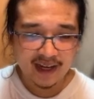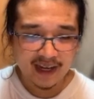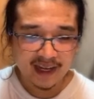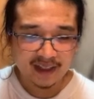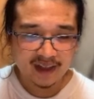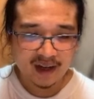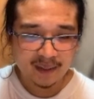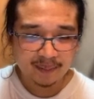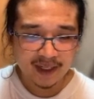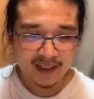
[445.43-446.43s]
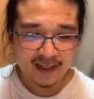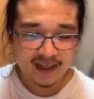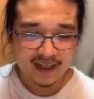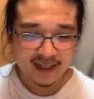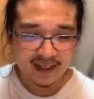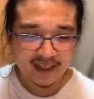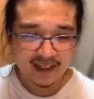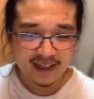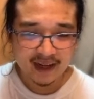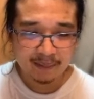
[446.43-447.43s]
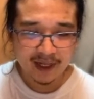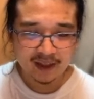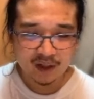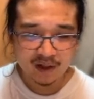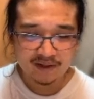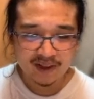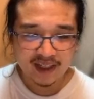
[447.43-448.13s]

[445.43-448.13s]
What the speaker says: it copied a bit of the